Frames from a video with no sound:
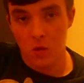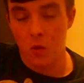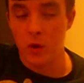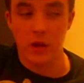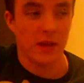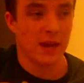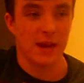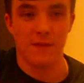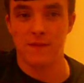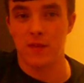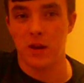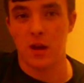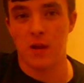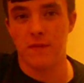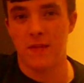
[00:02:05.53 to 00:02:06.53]
Or you can lift
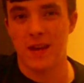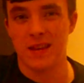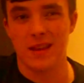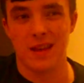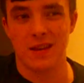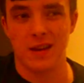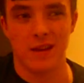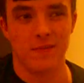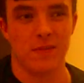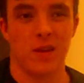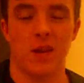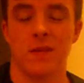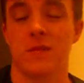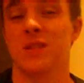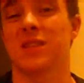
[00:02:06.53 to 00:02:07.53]
it off. I tend to lift it
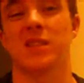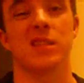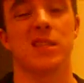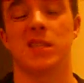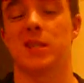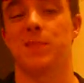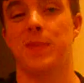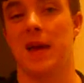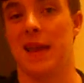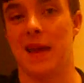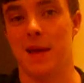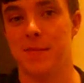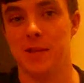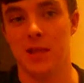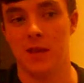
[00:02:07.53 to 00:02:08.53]
off just because it's a bad
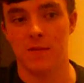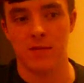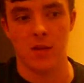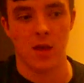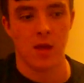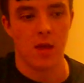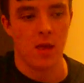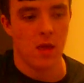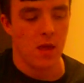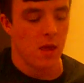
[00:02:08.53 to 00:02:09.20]
habit that I've got.